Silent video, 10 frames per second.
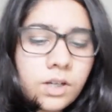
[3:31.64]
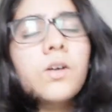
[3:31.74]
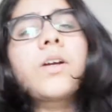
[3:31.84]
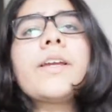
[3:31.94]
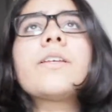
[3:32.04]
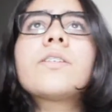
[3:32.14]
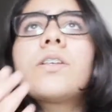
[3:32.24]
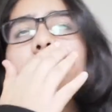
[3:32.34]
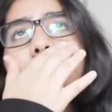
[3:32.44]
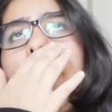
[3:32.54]
Okay,
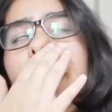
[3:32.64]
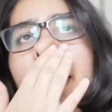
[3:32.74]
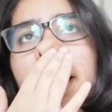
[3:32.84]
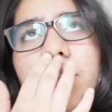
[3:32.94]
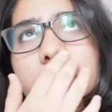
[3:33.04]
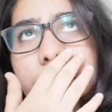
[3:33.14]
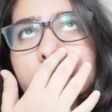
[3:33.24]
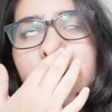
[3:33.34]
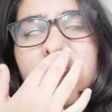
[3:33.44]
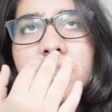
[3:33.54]
so
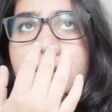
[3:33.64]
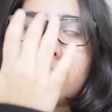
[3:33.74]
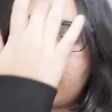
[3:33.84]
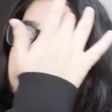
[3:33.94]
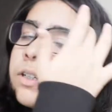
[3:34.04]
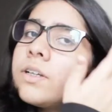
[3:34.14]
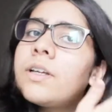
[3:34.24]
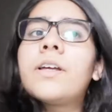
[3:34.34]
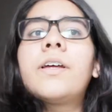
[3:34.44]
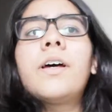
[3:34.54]
INTPs,
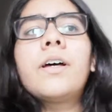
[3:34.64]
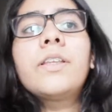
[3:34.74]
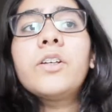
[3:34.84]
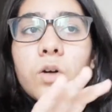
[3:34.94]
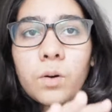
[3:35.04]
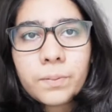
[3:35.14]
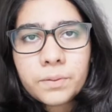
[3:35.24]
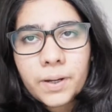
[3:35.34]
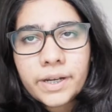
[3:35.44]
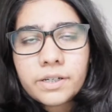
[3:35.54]
they're
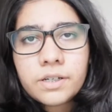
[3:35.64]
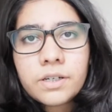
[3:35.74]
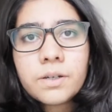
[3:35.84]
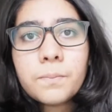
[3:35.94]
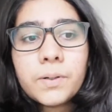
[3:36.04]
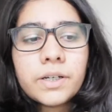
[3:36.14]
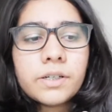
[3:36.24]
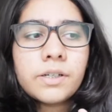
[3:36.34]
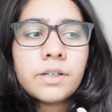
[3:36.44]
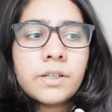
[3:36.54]
open-minded,
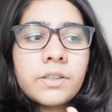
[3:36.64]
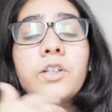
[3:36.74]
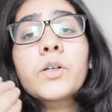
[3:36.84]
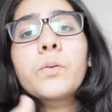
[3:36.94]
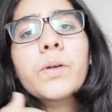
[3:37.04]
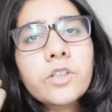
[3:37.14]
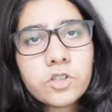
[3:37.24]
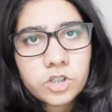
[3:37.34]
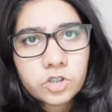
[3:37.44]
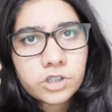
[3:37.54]
but they're quick
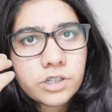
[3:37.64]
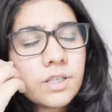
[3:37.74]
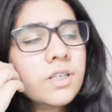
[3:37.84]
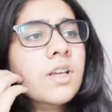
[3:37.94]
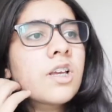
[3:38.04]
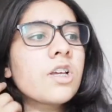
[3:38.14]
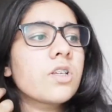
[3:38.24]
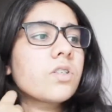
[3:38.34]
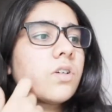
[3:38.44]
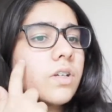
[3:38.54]
judgers.
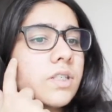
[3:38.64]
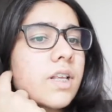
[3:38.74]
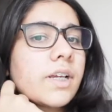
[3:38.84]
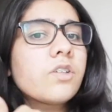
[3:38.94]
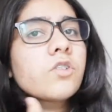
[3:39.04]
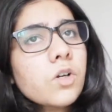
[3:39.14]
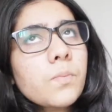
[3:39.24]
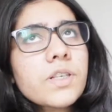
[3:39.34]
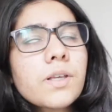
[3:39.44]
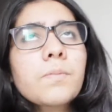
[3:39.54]
So it's like you show
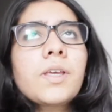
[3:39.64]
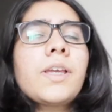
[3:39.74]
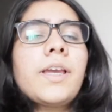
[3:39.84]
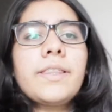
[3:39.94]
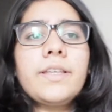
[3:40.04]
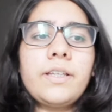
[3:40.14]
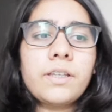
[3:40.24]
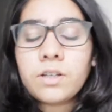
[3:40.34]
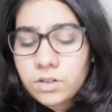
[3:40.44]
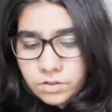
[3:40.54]
me something, and
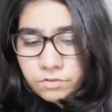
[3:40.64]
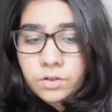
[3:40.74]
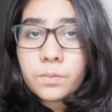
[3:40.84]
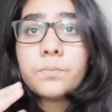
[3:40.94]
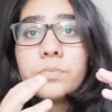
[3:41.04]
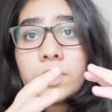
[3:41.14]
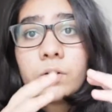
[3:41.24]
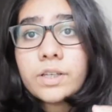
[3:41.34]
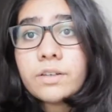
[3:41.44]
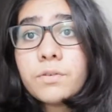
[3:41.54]
then from the
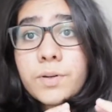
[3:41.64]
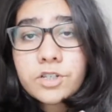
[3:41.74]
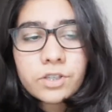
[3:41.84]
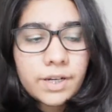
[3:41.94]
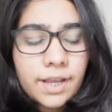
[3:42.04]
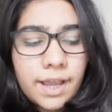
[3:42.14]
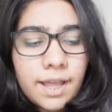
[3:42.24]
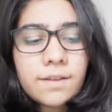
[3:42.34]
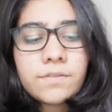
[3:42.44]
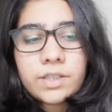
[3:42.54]
only information that I
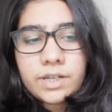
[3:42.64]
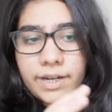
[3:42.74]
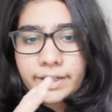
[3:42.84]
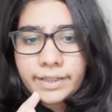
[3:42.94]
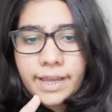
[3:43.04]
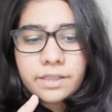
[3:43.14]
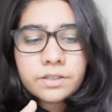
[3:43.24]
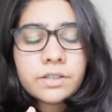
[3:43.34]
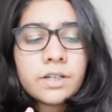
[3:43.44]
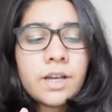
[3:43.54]
have and that I can
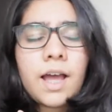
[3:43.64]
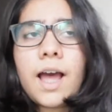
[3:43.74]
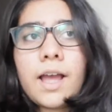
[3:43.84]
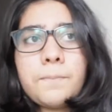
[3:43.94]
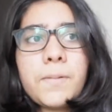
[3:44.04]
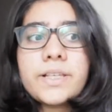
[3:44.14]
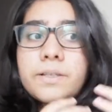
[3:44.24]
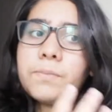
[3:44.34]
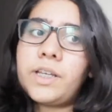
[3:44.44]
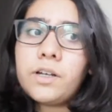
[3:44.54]
gather, I make
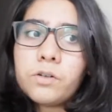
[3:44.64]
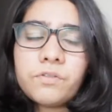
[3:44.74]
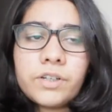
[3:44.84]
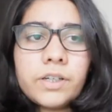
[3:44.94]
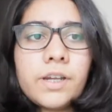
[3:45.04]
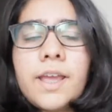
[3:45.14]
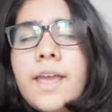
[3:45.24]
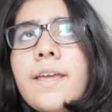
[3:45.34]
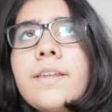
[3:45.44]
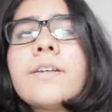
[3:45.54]
something out of it,
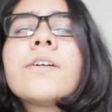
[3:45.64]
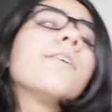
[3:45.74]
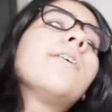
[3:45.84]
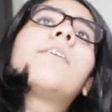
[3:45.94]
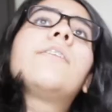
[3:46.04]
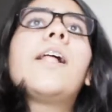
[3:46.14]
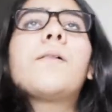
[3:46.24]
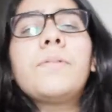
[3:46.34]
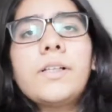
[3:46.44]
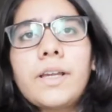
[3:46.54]
and
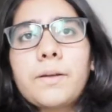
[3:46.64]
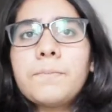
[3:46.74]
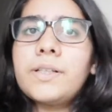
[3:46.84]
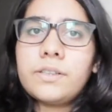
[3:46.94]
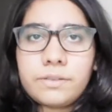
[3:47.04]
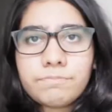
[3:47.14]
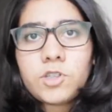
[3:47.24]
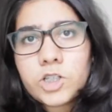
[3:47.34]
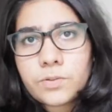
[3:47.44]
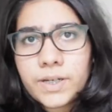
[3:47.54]
that'll be like my little
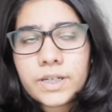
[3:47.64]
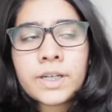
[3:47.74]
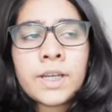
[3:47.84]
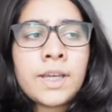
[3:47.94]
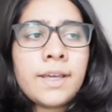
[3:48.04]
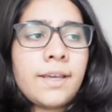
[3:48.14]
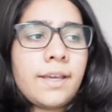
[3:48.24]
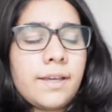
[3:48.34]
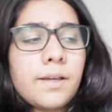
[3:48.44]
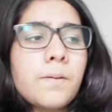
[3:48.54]
judgment.
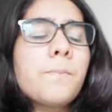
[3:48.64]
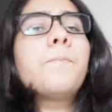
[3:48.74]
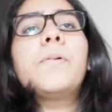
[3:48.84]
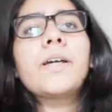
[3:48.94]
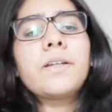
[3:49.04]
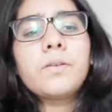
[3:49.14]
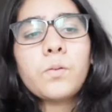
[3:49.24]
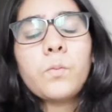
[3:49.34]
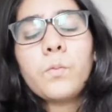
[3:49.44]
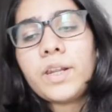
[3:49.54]
But
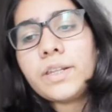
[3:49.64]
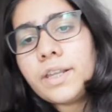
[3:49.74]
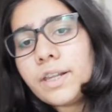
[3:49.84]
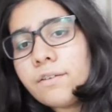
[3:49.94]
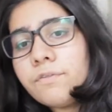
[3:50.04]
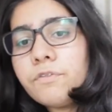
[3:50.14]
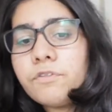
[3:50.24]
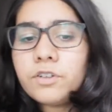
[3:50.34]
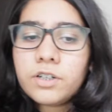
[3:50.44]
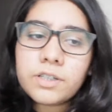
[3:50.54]
when then I
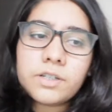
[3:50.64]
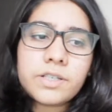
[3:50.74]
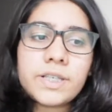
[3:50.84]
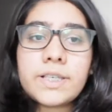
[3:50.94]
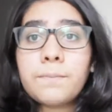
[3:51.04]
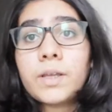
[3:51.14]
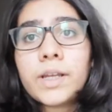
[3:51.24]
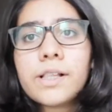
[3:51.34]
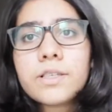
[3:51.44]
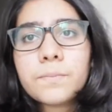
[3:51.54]
further see
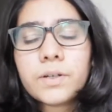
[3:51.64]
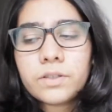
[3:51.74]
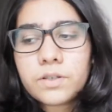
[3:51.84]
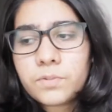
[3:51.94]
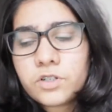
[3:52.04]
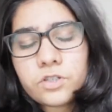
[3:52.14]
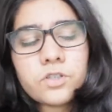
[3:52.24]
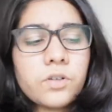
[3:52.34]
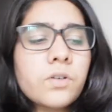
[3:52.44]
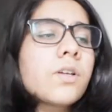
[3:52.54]
something else about this person,
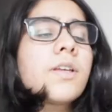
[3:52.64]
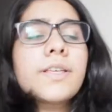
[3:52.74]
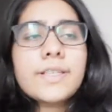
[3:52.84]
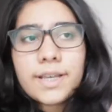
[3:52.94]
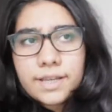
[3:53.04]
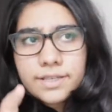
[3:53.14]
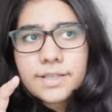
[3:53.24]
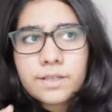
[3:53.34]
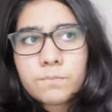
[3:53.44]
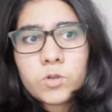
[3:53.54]
so say I
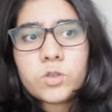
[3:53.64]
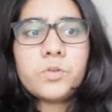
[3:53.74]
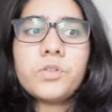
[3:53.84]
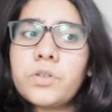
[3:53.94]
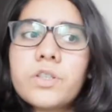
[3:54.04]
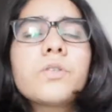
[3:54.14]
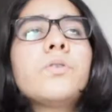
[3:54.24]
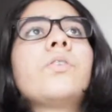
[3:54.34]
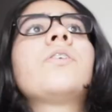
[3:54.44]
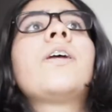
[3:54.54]
see someone who's new at
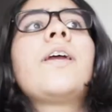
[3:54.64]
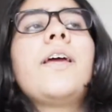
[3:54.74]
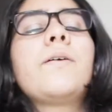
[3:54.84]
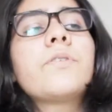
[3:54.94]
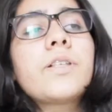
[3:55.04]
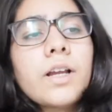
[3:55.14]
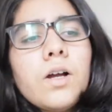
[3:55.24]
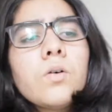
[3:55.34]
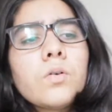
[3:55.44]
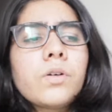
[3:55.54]
school, and it's like,
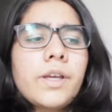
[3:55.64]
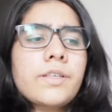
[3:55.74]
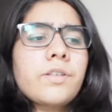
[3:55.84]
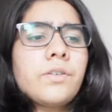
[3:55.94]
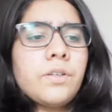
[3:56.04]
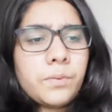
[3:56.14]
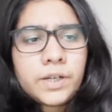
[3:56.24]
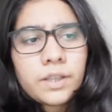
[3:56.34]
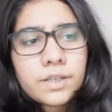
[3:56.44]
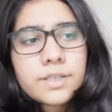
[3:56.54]
oh, okay, so they're
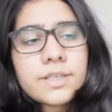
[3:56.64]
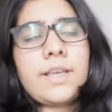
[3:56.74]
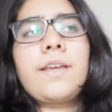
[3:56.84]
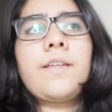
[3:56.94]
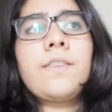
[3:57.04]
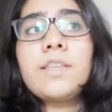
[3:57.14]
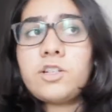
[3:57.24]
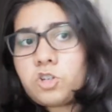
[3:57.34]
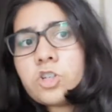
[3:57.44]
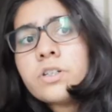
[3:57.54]
wearing this, and
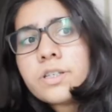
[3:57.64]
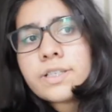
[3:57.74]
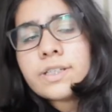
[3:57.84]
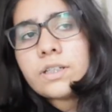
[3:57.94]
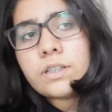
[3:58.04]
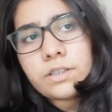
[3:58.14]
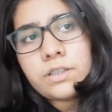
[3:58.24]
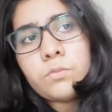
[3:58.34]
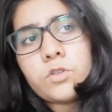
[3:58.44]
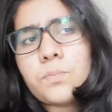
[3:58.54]
their shirt isn't tucked
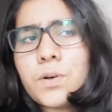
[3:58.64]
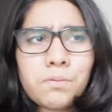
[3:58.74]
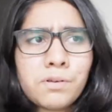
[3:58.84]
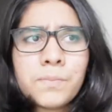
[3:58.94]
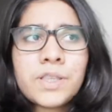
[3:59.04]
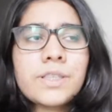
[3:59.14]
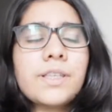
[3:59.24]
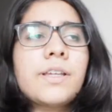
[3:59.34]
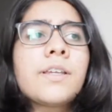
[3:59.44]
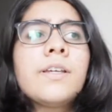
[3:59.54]
in, which probably means
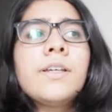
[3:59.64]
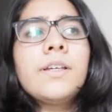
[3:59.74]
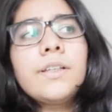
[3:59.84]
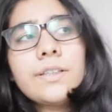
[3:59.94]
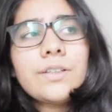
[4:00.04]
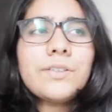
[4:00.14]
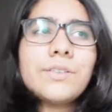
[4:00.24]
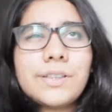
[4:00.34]
that, they're